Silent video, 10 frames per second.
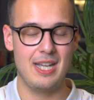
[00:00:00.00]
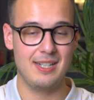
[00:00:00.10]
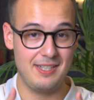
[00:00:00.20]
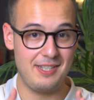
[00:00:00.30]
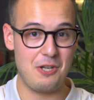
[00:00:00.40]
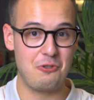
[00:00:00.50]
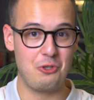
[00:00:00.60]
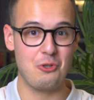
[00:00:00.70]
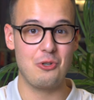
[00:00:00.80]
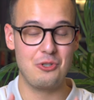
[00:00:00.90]
this issue
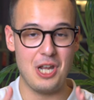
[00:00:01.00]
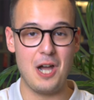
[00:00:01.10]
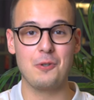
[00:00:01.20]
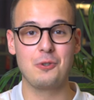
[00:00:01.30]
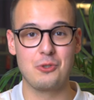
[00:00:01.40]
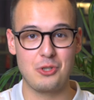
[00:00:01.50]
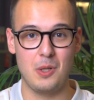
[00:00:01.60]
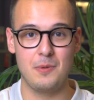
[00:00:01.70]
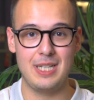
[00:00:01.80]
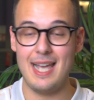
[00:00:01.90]
now to solve
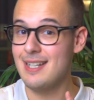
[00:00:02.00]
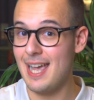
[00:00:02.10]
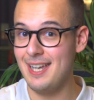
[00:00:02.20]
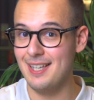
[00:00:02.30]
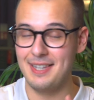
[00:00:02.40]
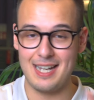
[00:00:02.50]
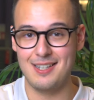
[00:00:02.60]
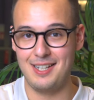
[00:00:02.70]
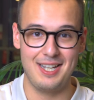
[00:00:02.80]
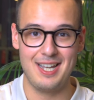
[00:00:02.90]
it. And hey,
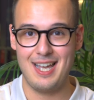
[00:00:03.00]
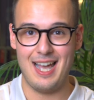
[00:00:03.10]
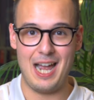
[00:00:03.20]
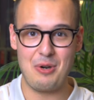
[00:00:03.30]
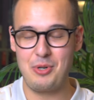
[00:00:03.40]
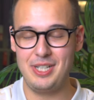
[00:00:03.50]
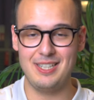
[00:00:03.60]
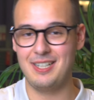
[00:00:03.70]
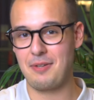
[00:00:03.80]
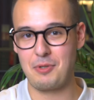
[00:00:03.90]
luckily I read in an
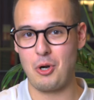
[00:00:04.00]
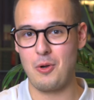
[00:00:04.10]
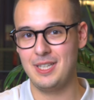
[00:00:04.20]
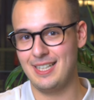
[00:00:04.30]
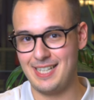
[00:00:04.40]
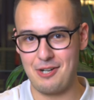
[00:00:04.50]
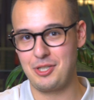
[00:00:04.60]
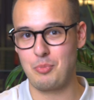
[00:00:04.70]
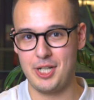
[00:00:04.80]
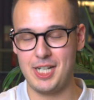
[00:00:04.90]
editorial that there's a
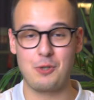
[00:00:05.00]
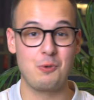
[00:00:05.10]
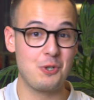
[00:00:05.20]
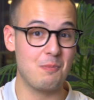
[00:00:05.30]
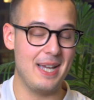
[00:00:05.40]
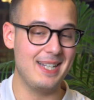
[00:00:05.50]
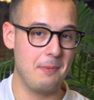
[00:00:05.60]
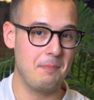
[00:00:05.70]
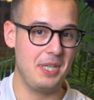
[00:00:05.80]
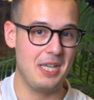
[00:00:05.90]
product which might help
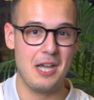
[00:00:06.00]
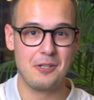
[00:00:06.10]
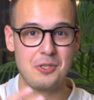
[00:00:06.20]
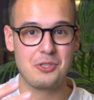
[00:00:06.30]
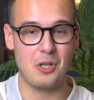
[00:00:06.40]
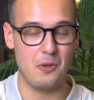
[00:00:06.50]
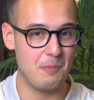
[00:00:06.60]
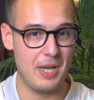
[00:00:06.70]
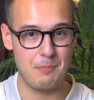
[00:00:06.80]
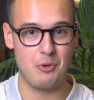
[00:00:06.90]
me to solve my
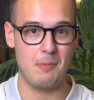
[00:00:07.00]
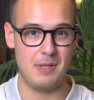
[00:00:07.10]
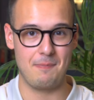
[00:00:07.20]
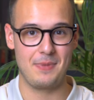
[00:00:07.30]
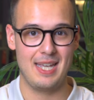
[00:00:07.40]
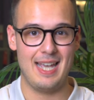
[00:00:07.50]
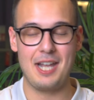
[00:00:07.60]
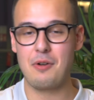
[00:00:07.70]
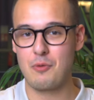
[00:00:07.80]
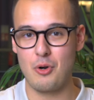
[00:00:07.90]
problem. And
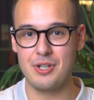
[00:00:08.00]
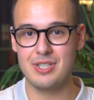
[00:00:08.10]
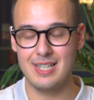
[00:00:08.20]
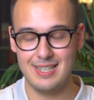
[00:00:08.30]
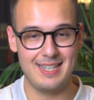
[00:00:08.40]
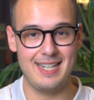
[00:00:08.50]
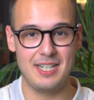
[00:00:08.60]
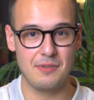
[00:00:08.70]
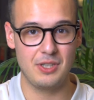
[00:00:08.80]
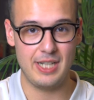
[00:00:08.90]
of course, at the end of
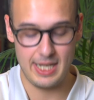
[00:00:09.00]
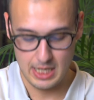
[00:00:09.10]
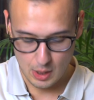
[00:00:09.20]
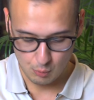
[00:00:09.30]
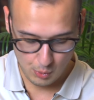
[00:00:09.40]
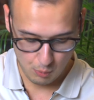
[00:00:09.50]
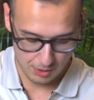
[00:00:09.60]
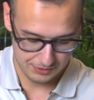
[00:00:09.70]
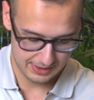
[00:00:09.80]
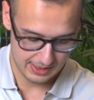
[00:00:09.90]
the day, we want
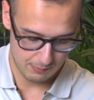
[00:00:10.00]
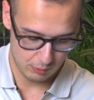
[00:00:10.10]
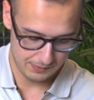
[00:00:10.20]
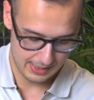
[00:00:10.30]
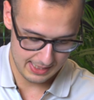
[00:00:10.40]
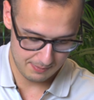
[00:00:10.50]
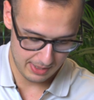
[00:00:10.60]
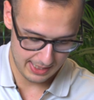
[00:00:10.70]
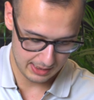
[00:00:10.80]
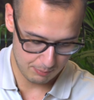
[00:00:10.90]
that someone is buying
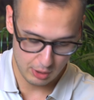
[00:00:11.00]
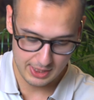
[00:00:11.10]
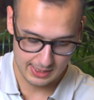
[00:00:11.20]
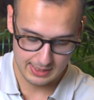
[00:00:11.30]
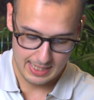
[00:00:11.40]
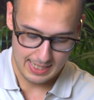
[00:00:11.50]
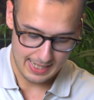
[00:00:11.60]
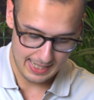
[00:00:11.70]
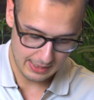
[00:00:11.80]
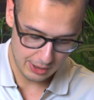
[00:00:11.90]
the product,
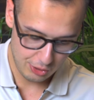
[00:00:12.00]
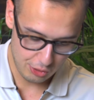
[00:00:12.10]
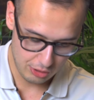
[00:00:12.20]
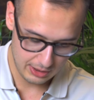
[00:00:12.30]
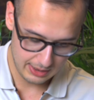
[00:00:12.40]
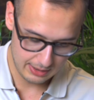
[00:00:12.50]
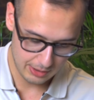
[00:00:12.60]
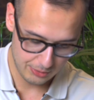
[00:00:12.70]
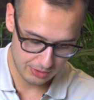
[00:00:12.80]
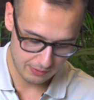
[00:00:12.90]
and usually
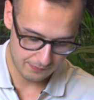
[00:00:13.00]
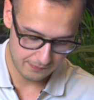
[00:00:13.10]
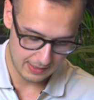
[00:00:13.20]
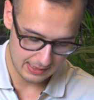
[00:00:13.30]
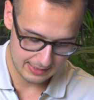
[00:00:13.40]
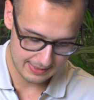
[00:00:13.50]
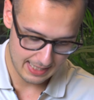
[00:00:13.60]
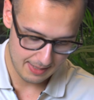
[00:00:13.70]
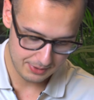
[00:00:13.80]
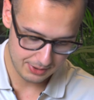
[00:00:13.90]
those funnel
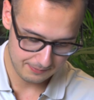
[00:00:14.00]
steps